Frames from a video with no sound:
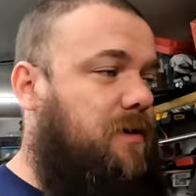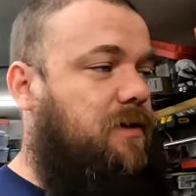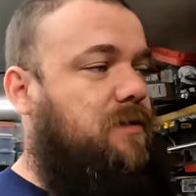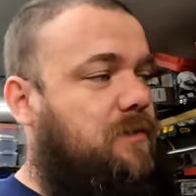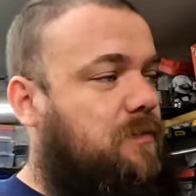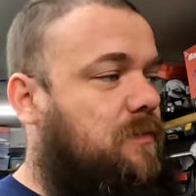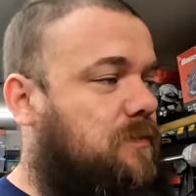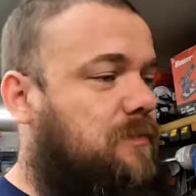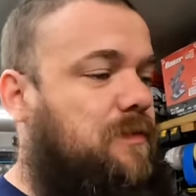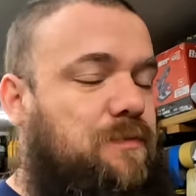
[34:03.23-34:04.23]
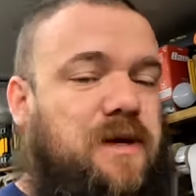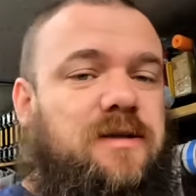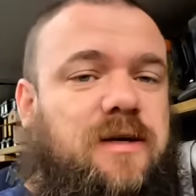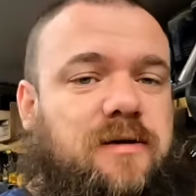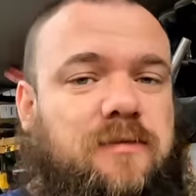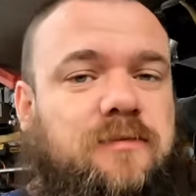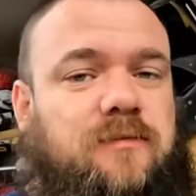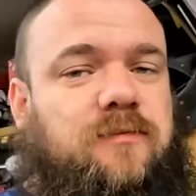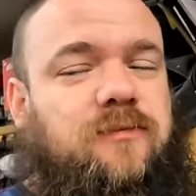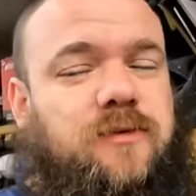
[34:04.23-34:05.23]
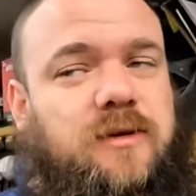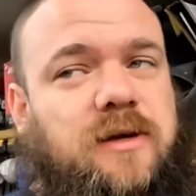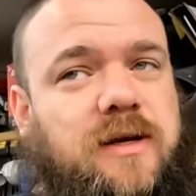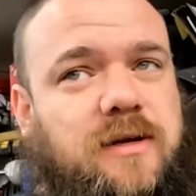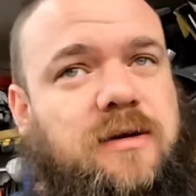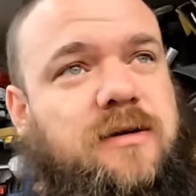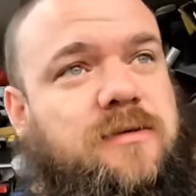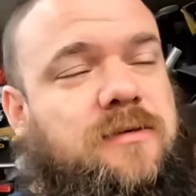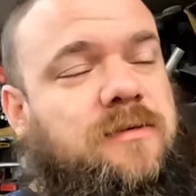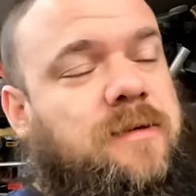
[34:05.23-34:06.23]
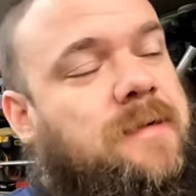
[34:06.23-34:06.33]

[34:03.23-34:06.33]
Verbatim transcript: in the pigtail for the light connector.